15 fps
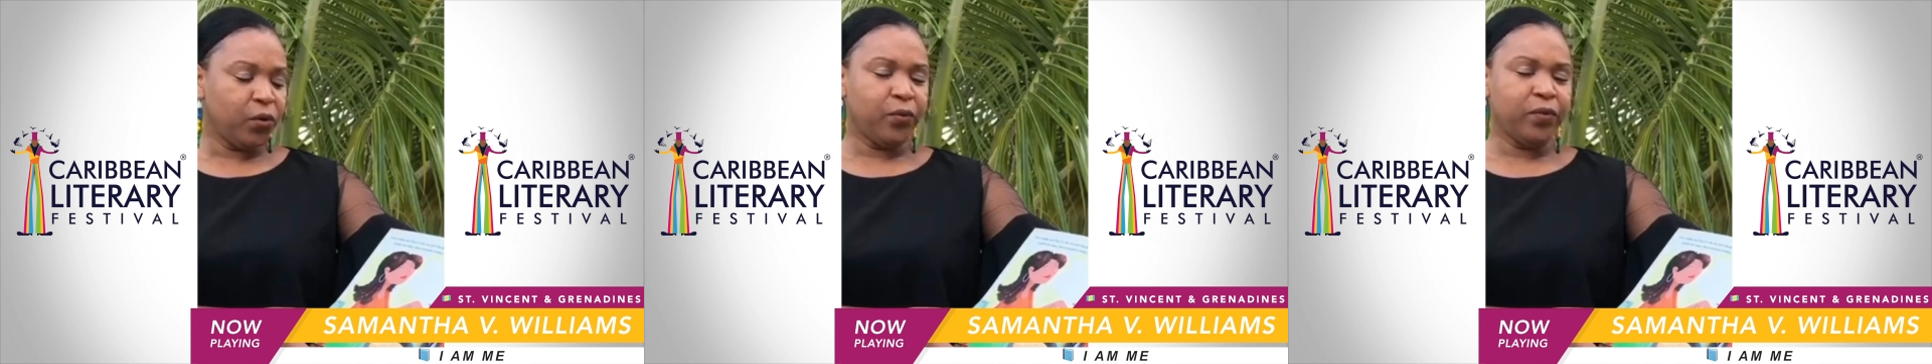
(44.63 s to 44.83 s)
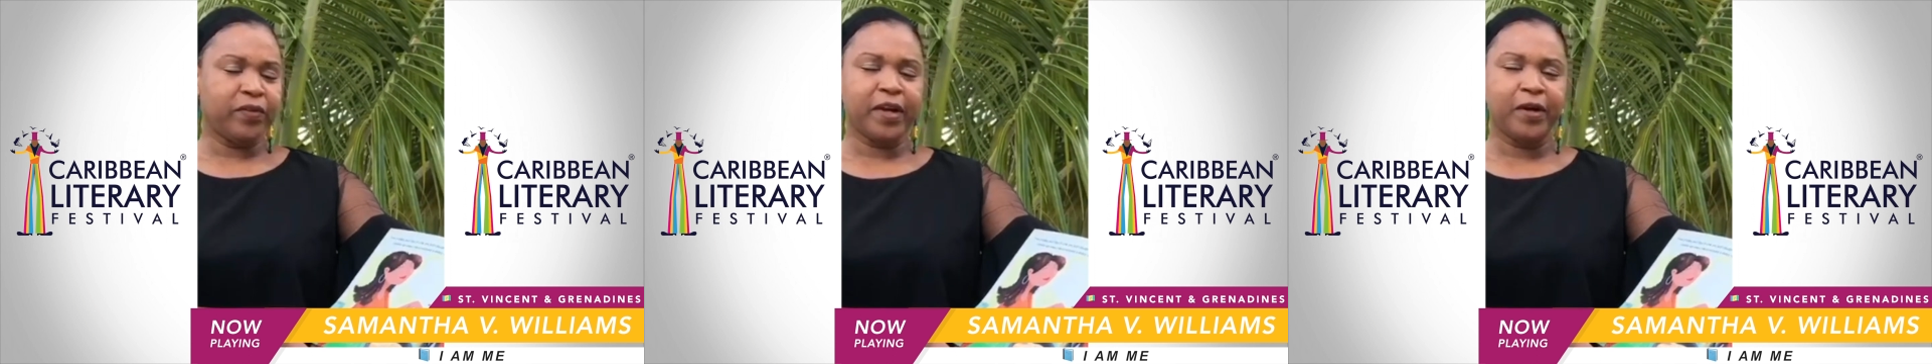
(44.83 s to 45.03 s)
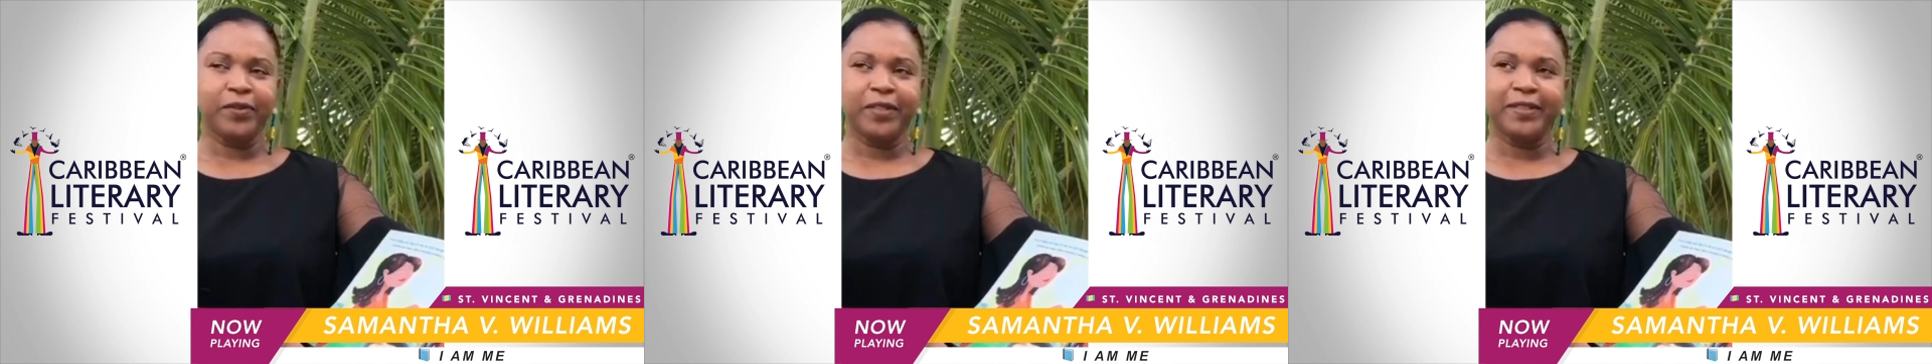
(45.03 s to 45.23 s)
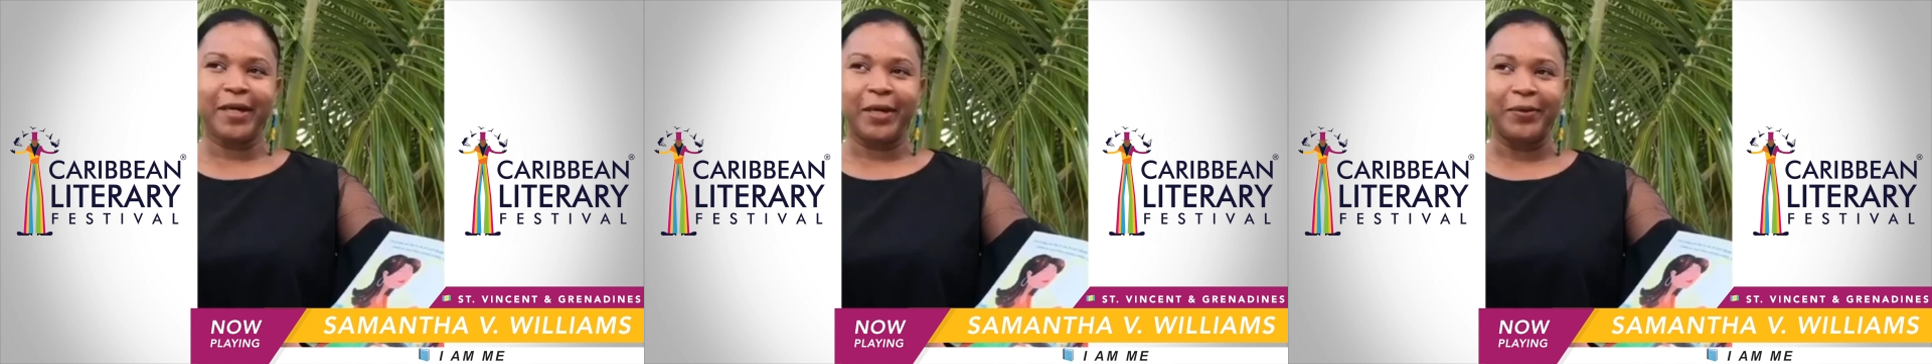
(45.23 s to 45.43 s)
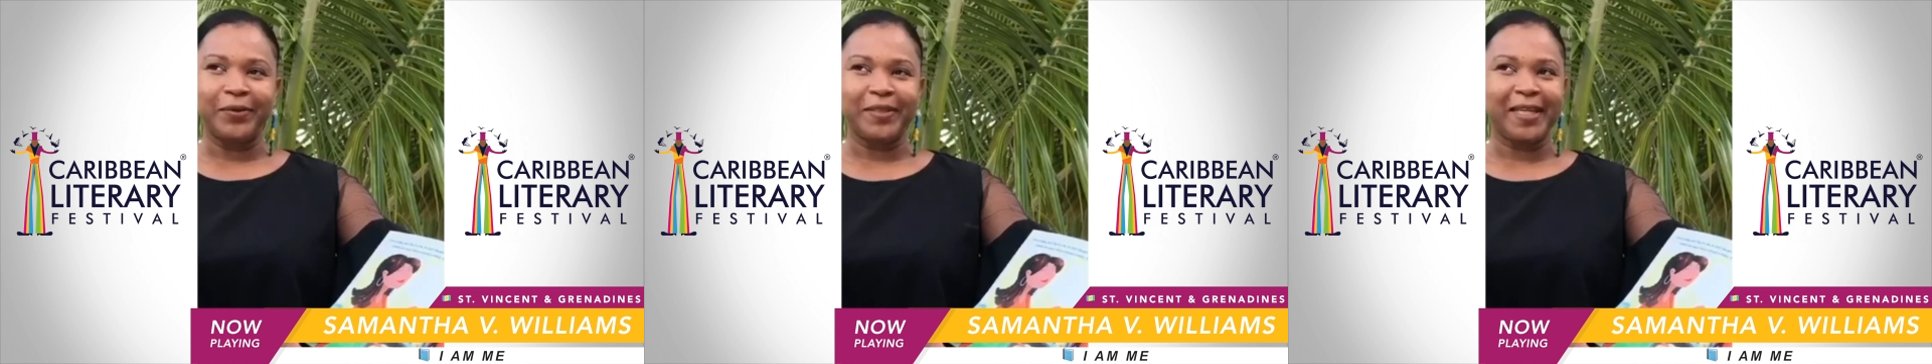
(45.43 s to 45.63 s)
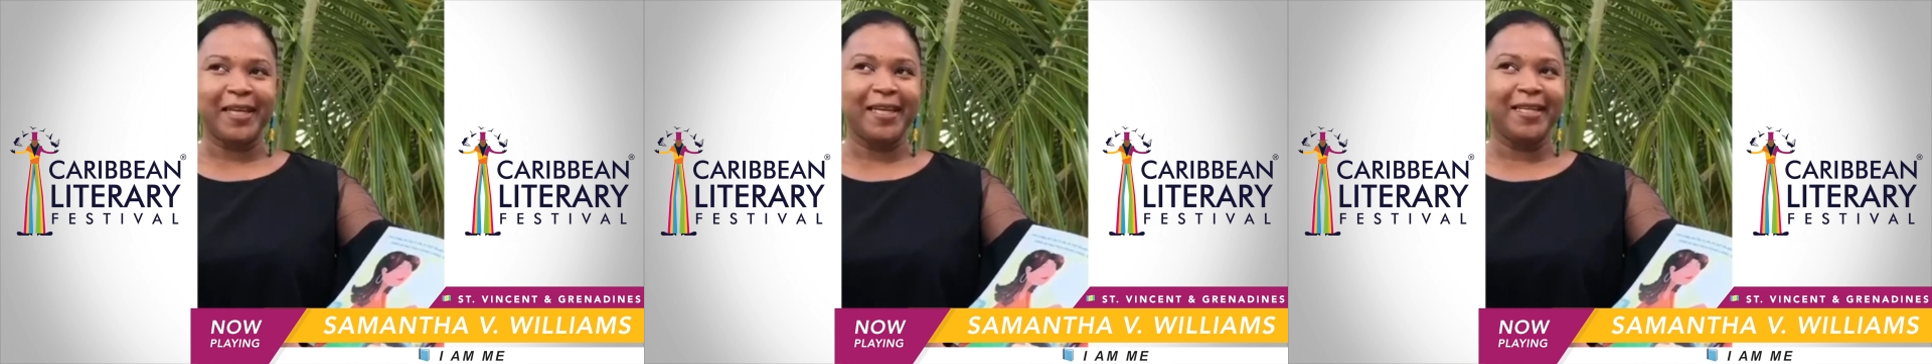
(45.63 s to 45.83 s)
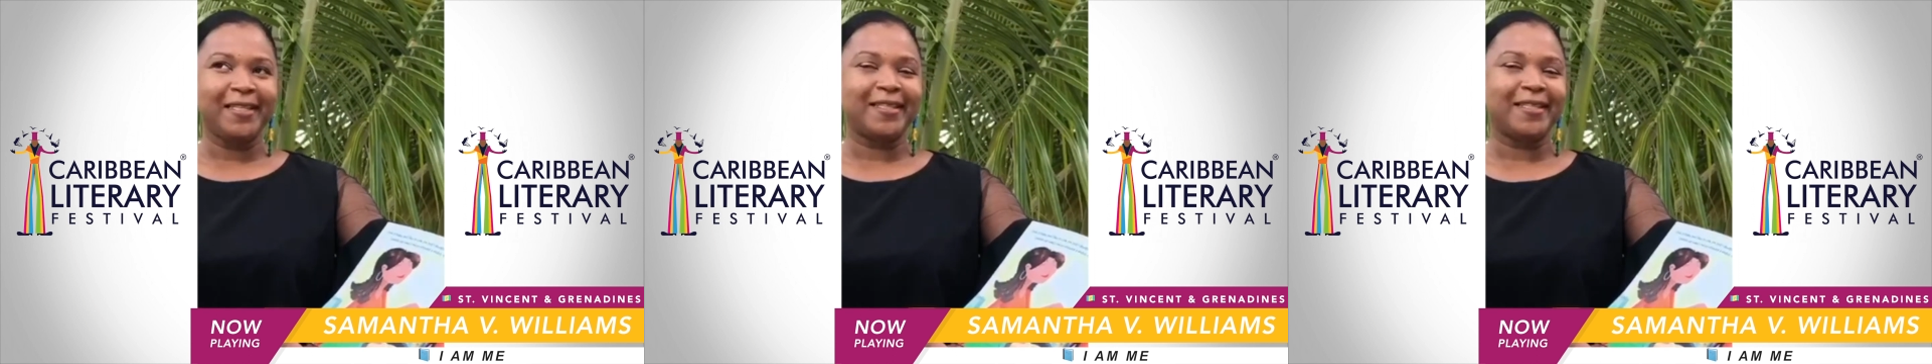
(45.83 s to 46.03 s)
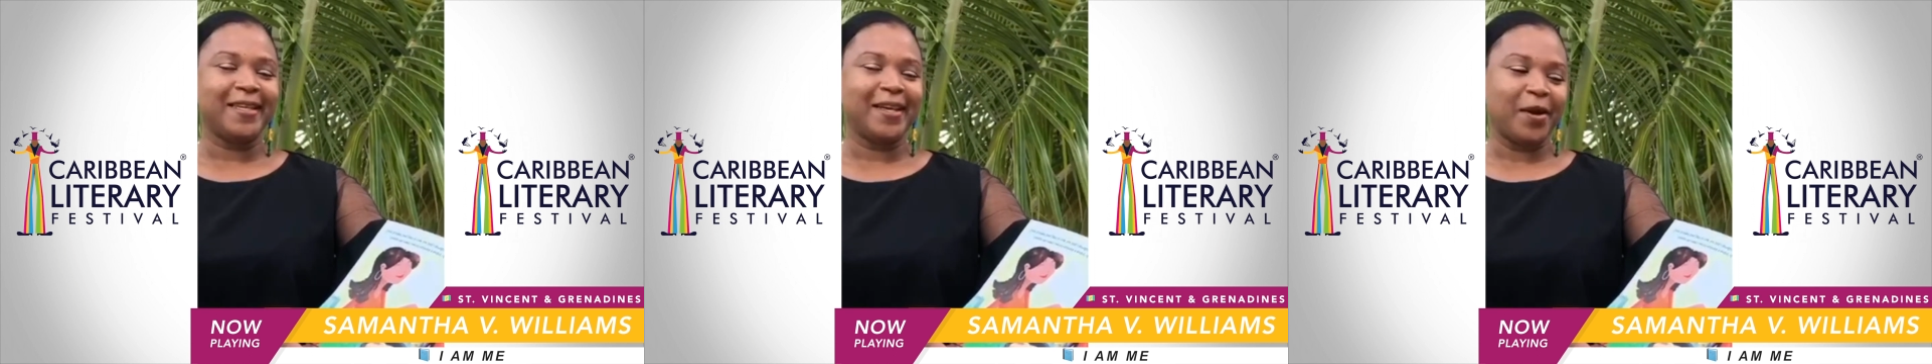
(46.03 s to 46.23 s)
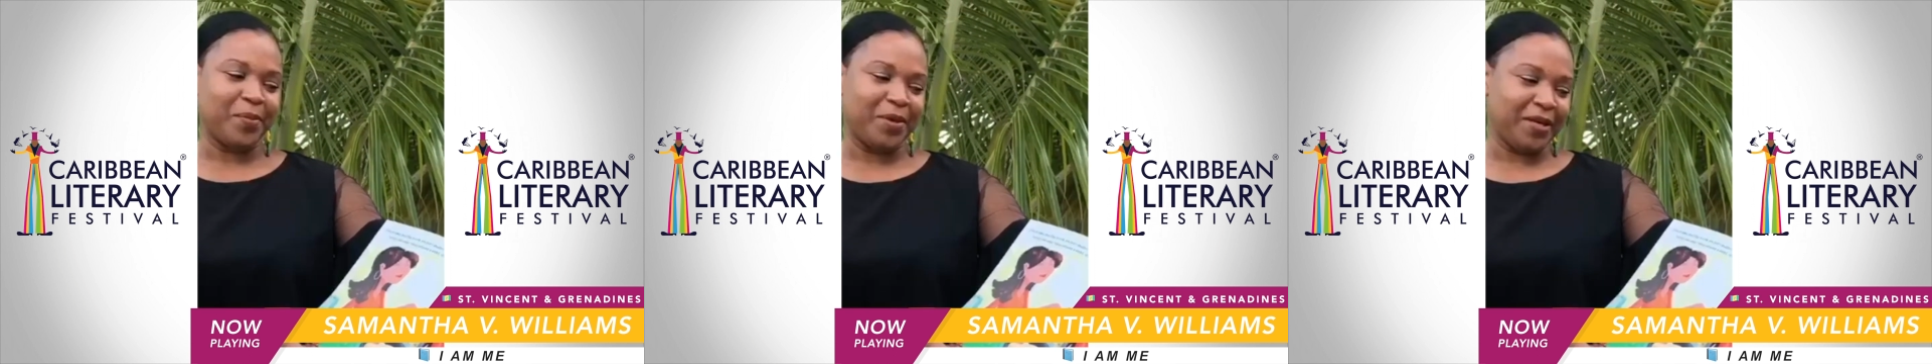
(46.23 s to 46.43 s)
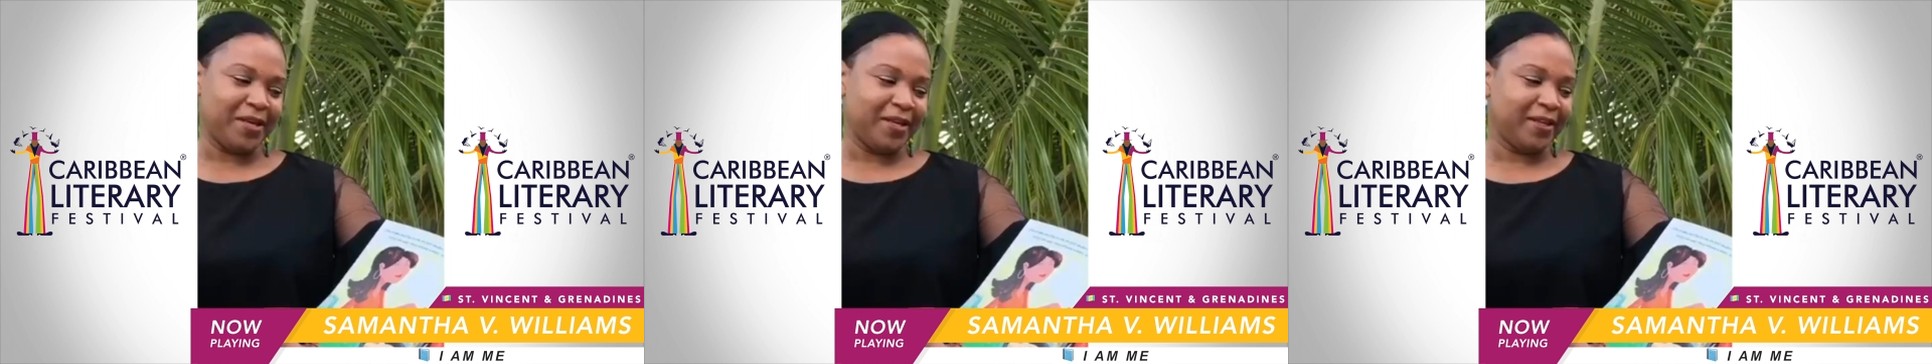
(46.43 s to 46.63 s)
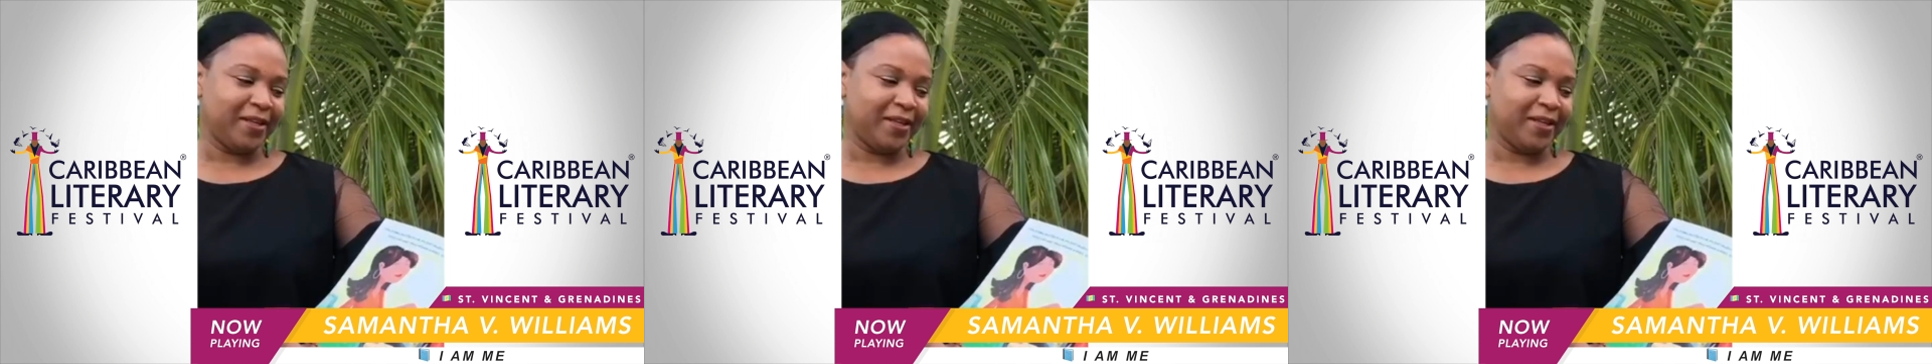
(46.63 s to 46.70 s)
Without a doubt, it's yummy.